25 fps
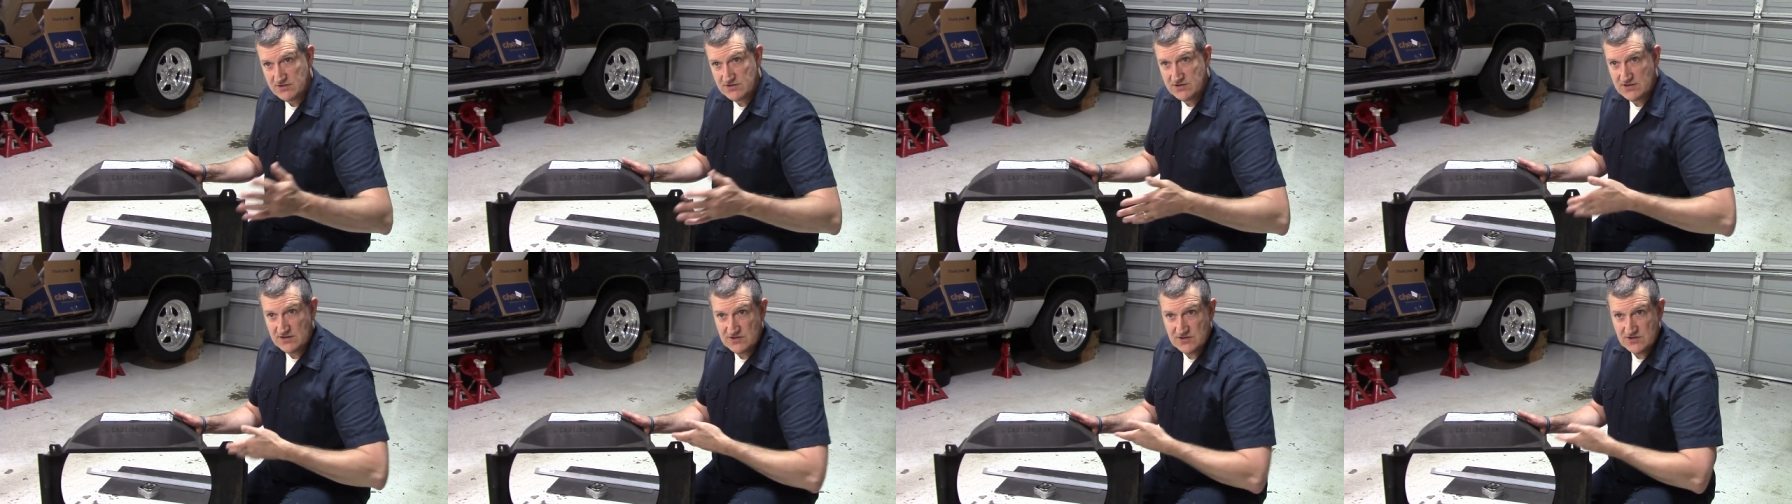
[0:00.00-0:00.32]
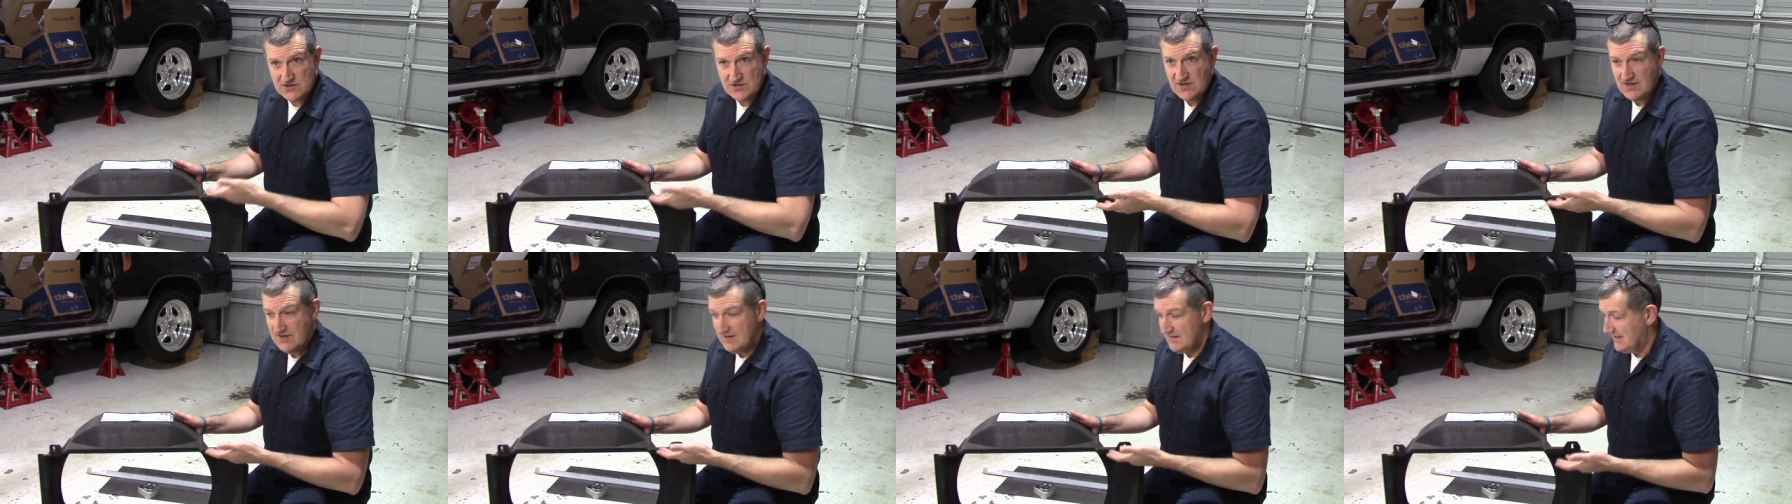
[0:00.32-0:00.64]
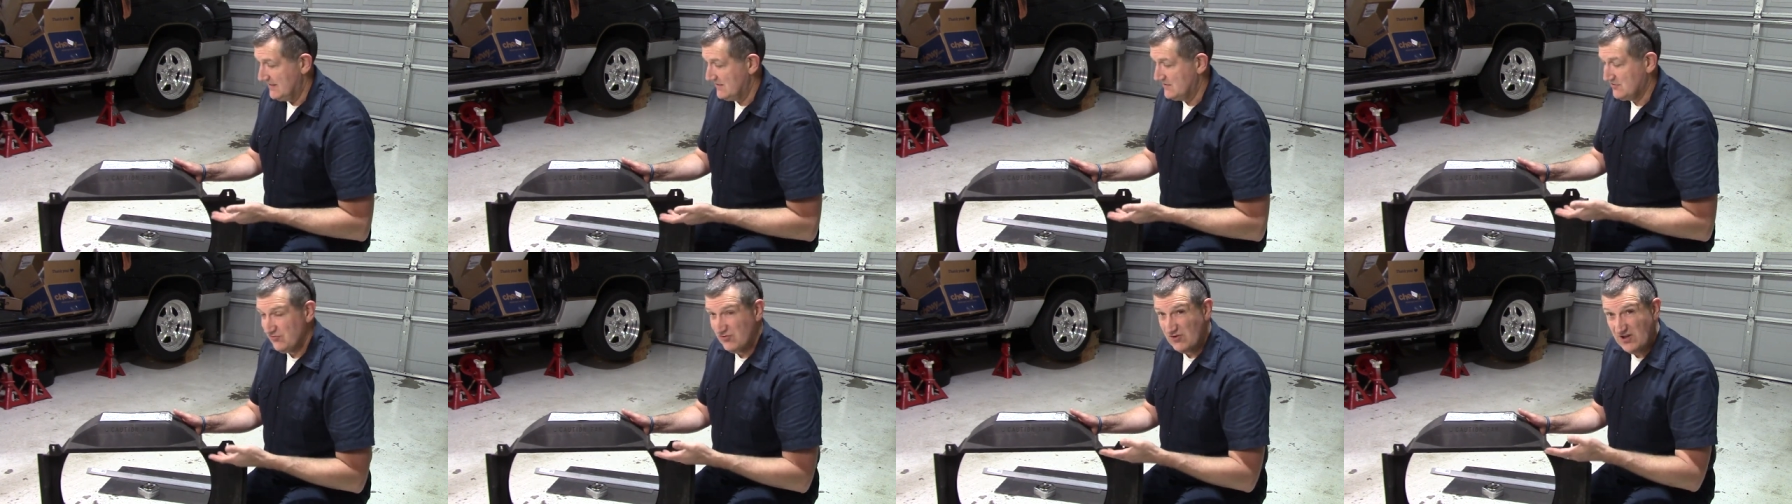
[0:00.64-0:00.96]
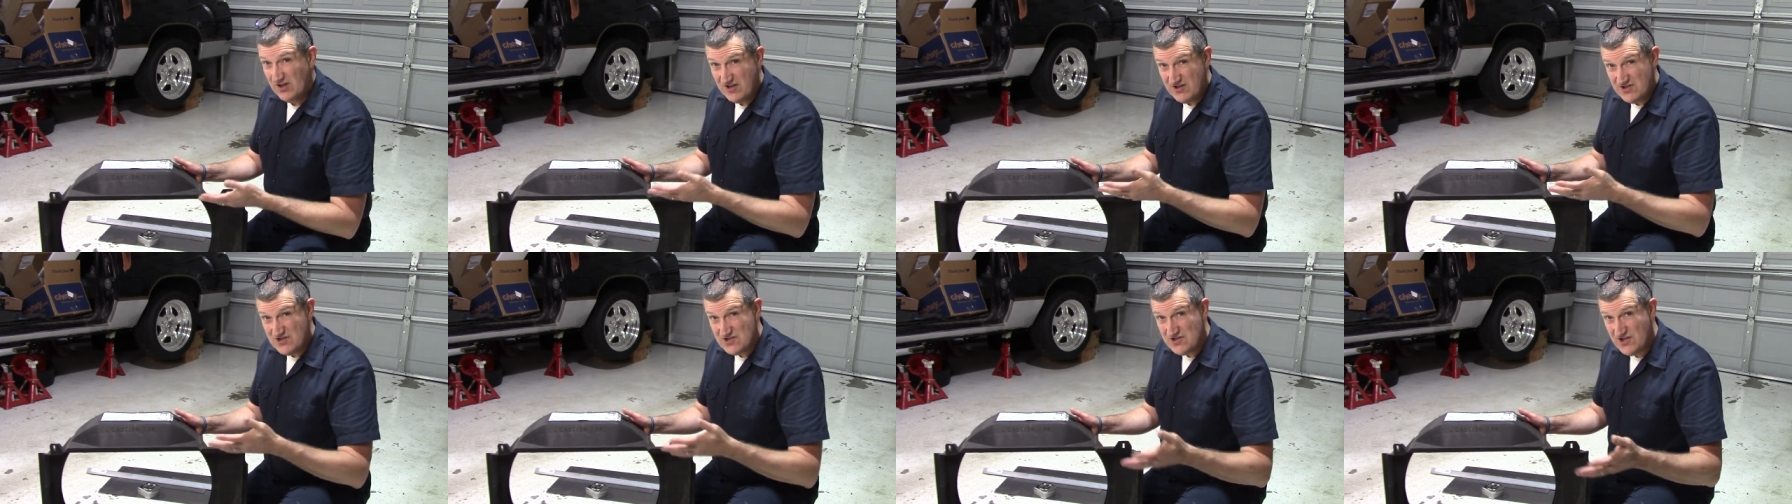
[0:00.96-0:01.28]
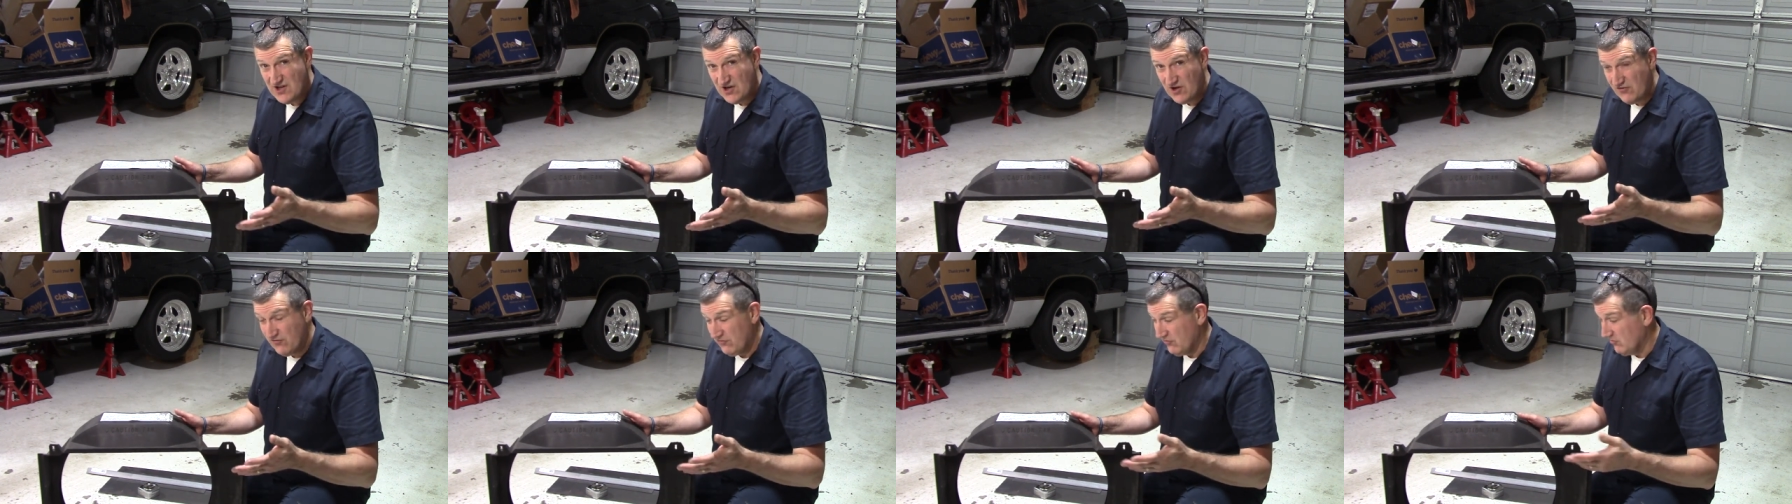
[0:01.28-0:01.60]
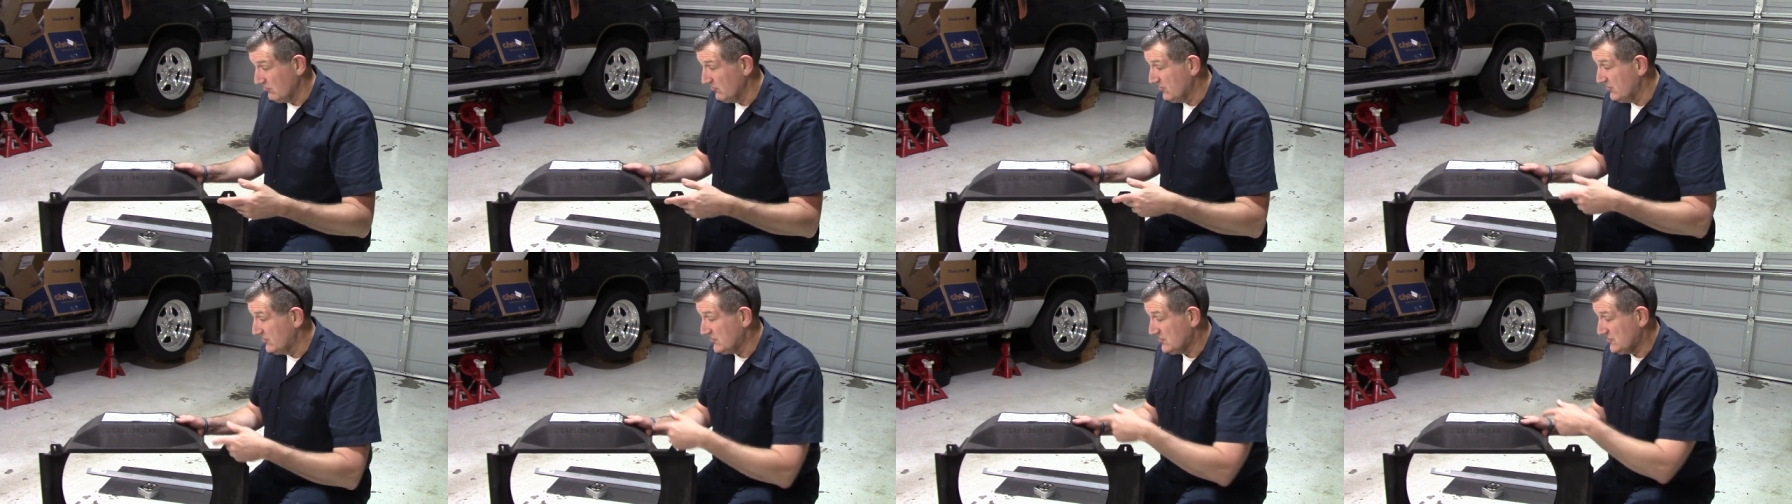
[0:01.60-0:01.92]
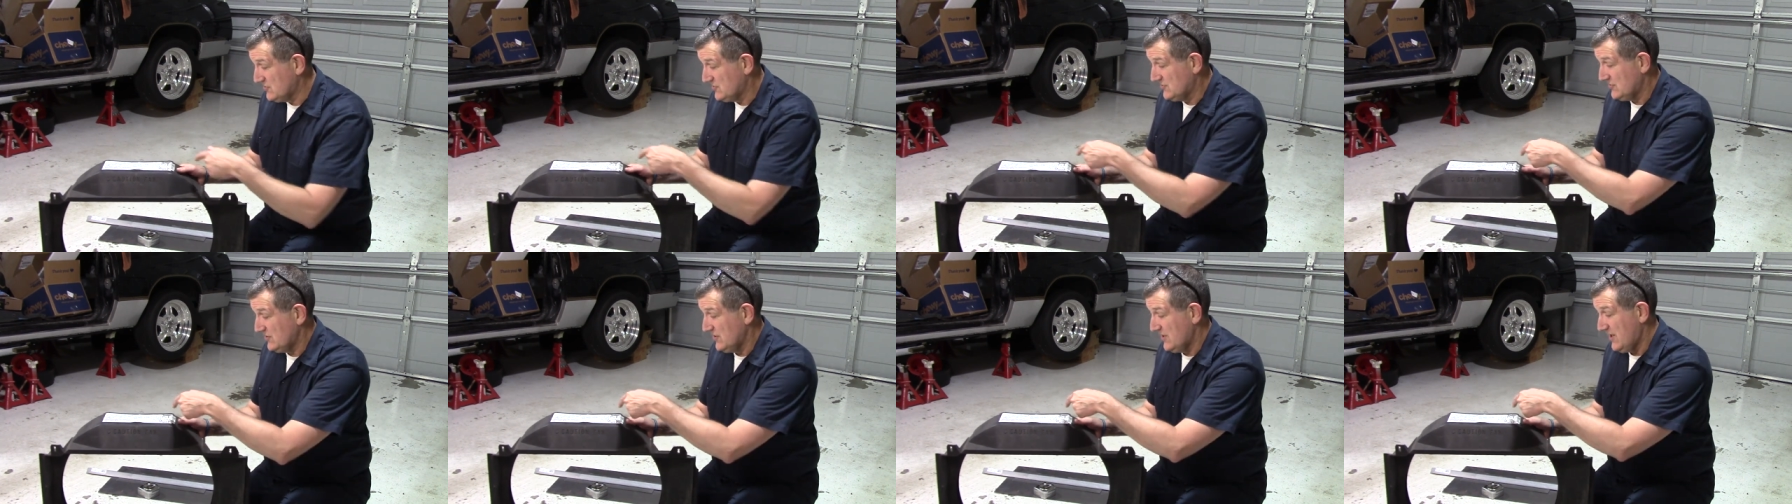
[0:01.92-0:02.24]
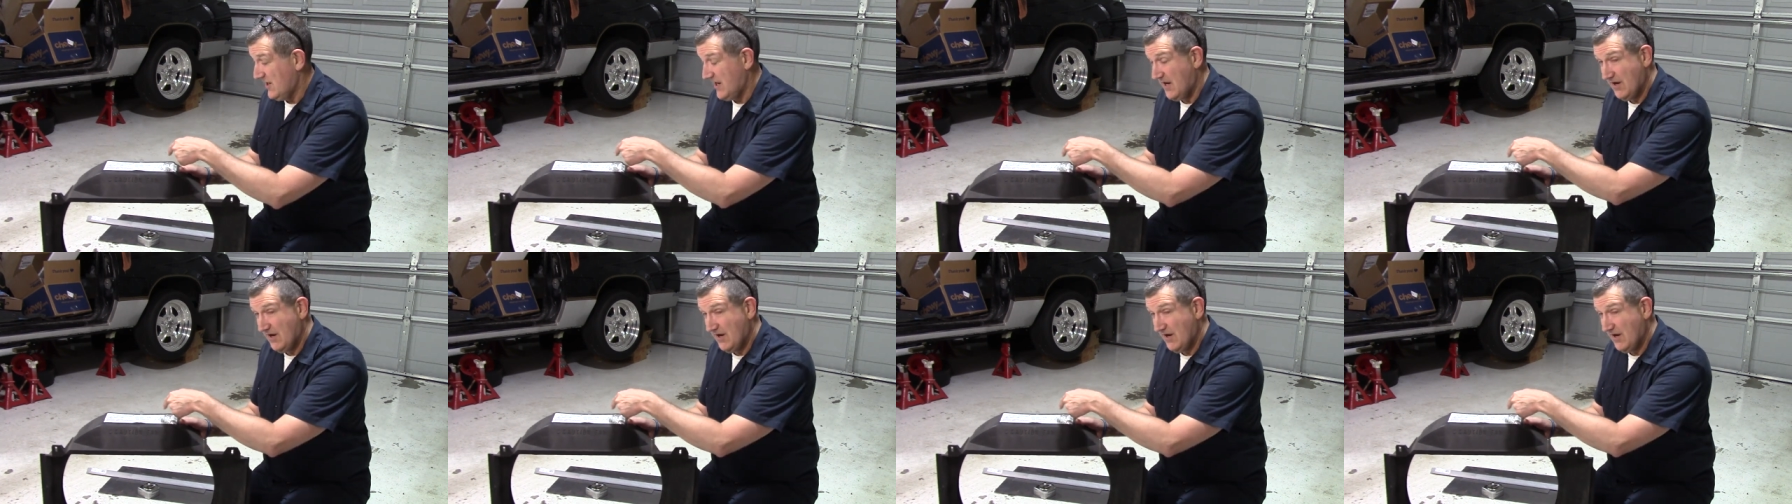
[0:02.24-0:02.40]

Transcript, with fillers: Since it's really just there for looks